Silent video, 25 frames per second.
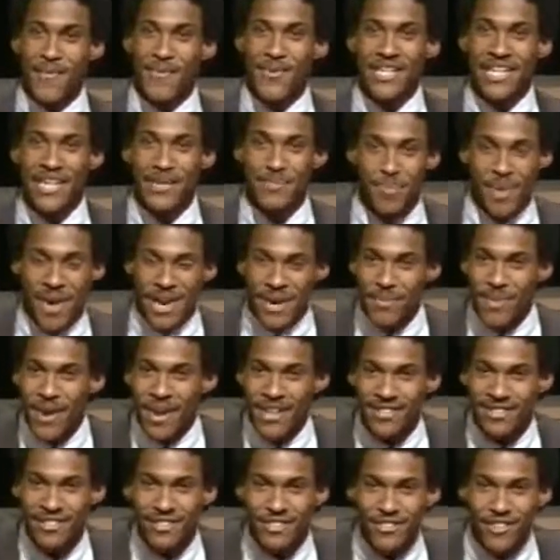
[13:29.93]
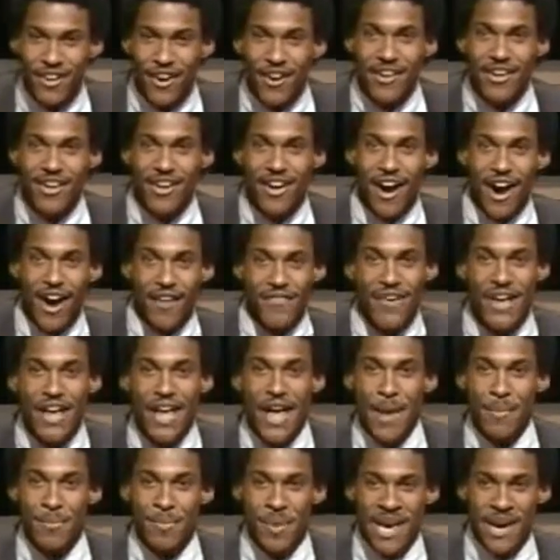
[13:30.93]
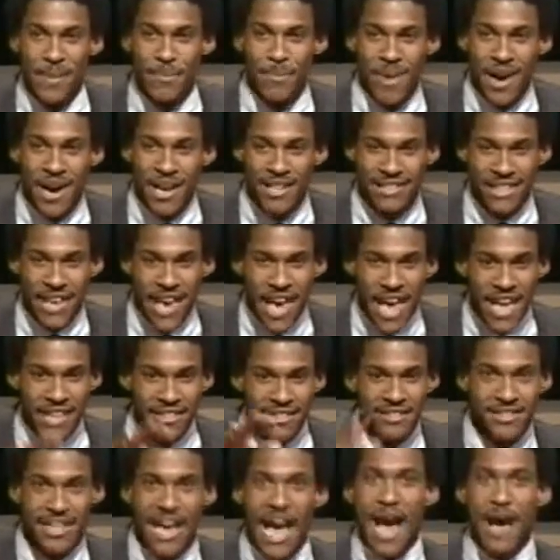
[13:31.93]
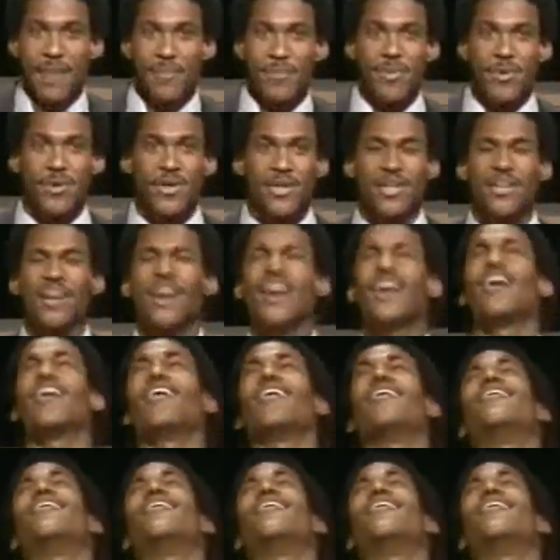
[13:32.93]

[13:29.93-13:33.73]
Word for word: We need big bucks to start it off. Big bucks and stop. Stop.